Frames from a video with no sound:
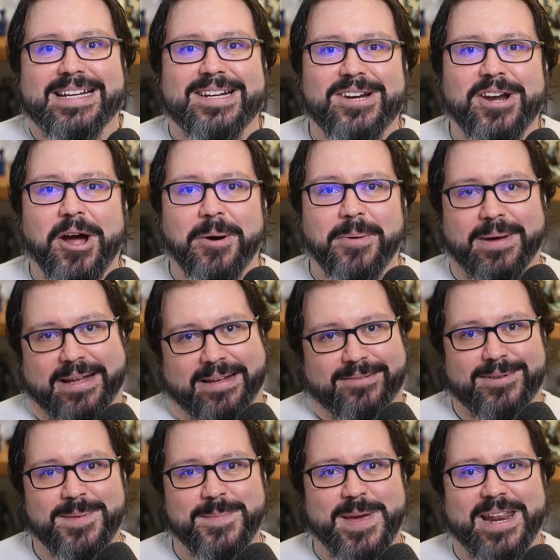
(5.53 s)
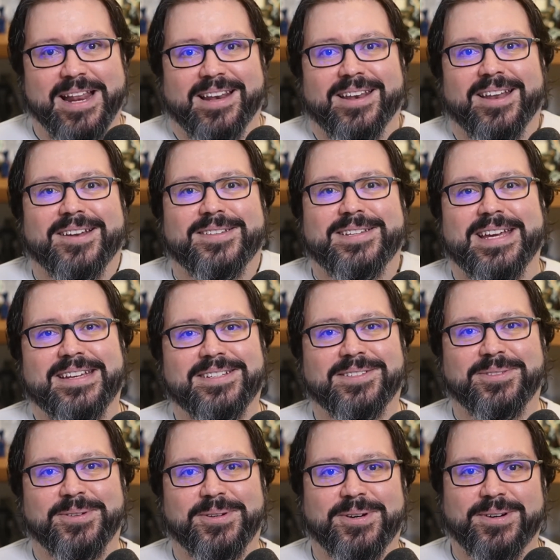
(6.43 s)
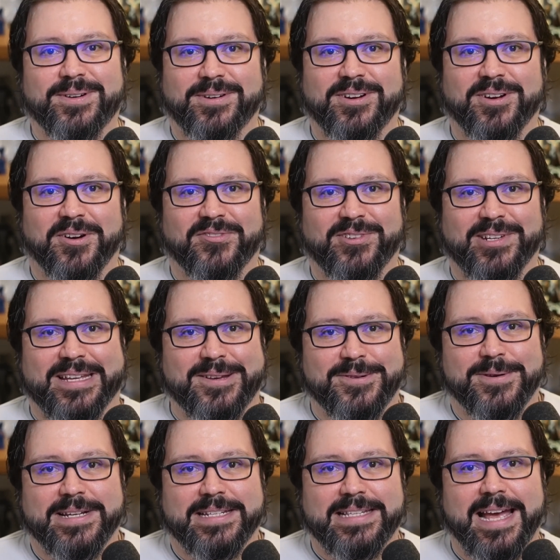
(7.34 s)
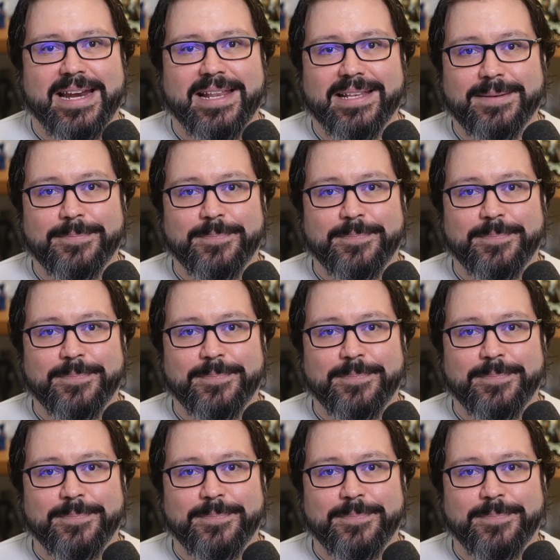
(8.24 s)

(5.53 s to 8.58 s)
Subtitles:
Nova, we made a lot of changes to her. Hopefully you're excited.